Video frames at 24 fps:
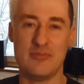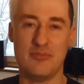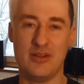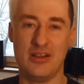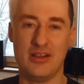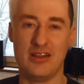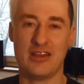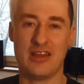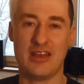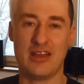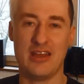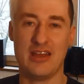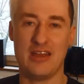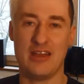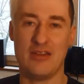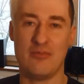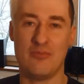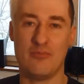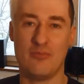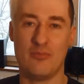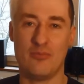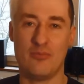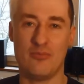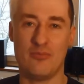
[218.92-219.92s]
he built a
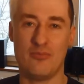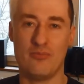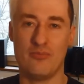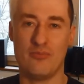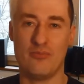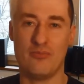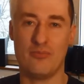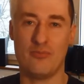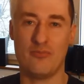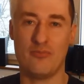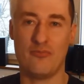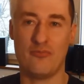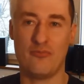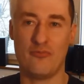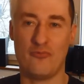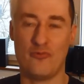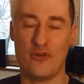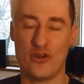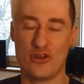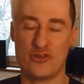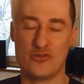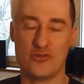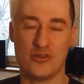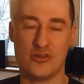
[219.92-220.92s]

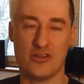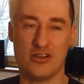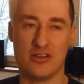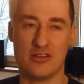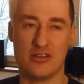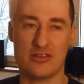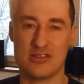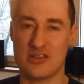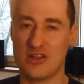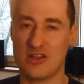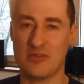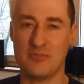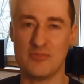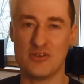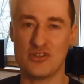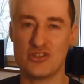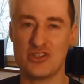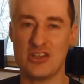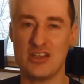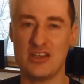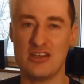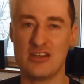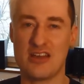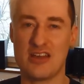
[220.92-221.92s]
virtual slot
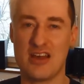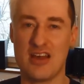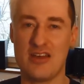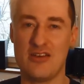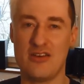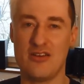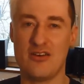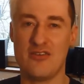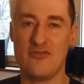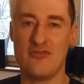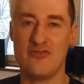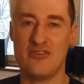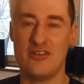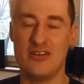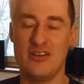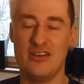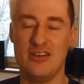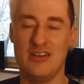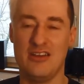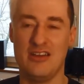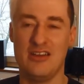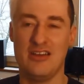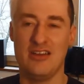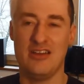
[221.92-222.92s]
machine, kind of.
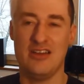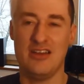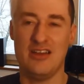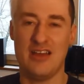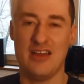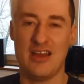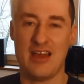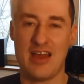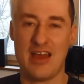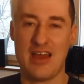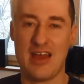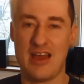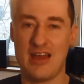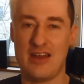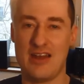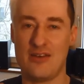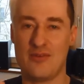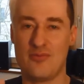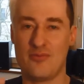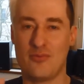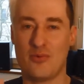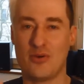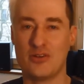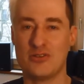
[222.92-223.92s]
And
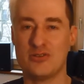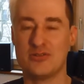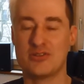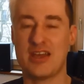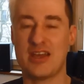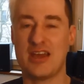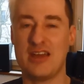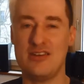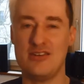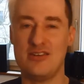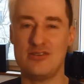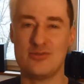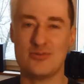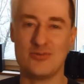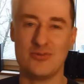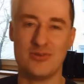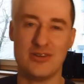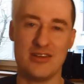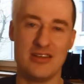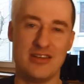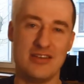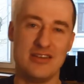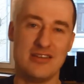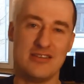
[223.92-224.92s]
what you can do
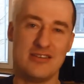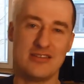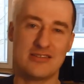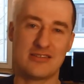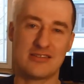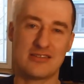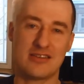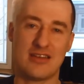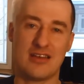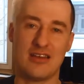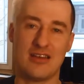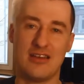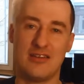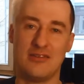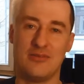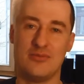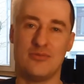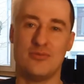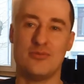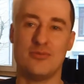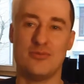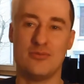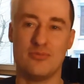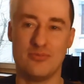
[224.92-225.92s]
is uh,
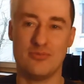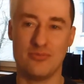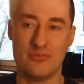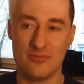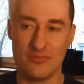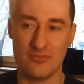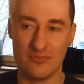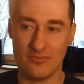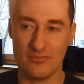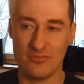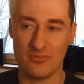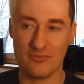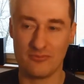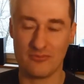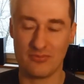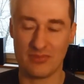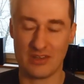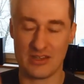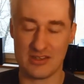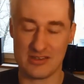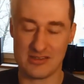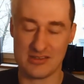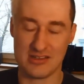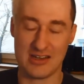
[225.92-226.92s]
you
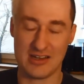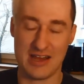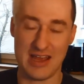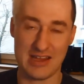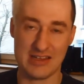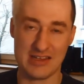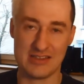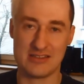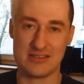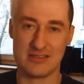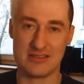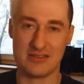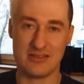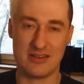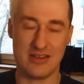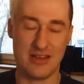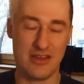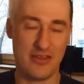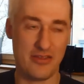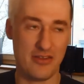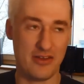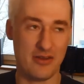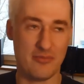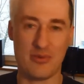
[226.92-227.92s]
select
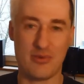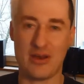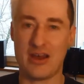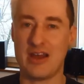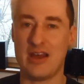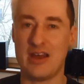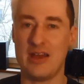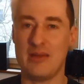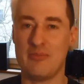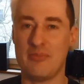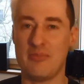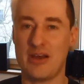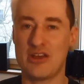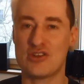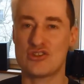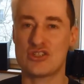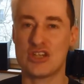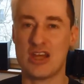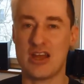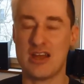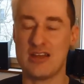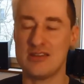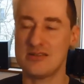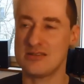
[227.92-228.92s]
either by by
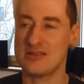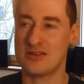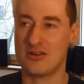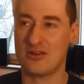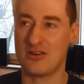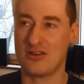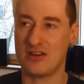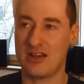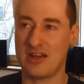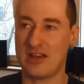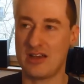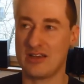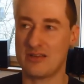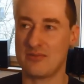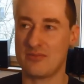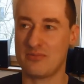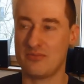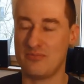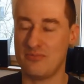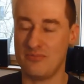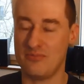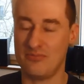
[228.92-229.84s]
chance or like